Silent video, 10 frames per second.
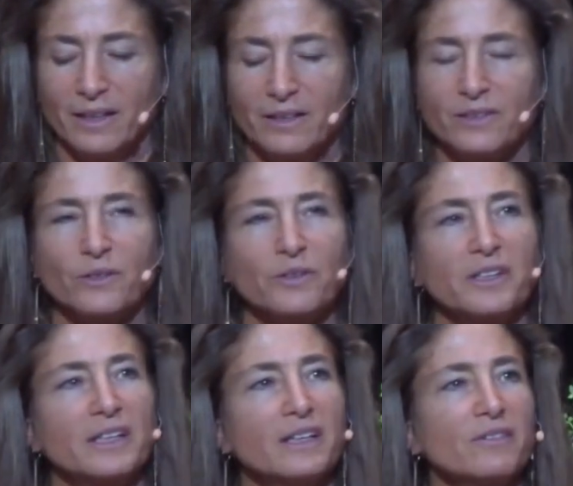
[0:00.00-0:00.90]
So,
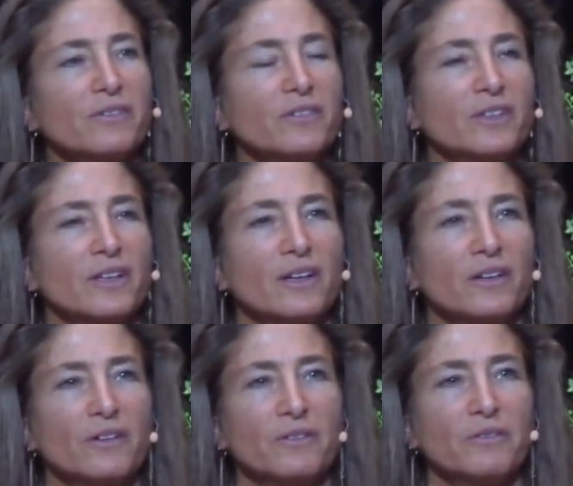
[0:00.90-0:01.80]
the gift
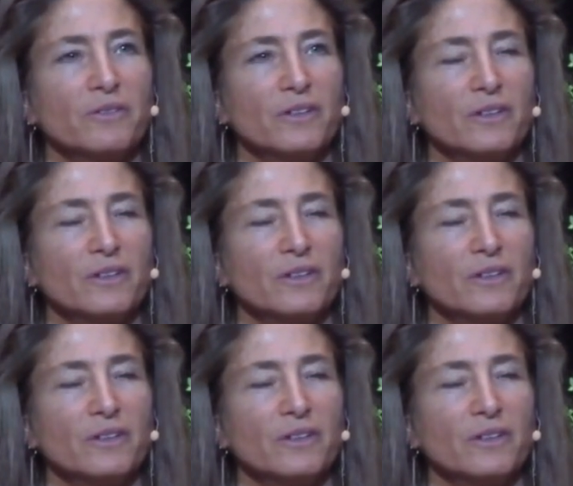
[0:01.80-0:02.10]
of